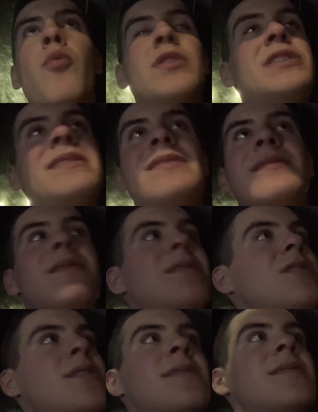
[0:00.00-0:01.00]
which is
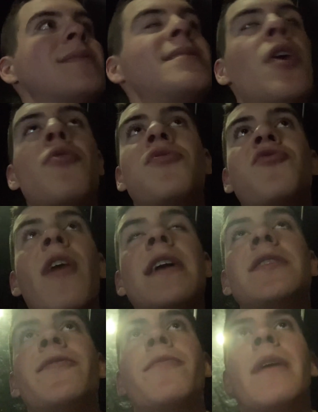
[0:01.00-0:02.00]
just so
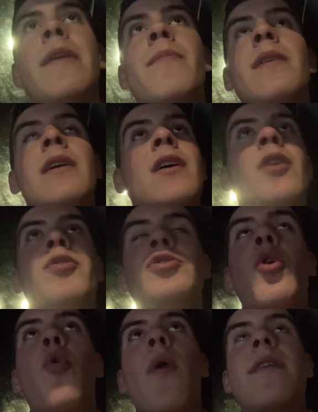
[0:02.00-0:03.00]
strange from him, who's
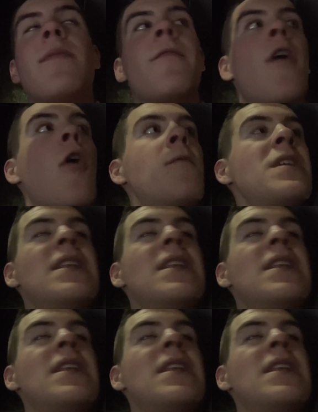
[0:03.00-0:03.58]
always involved.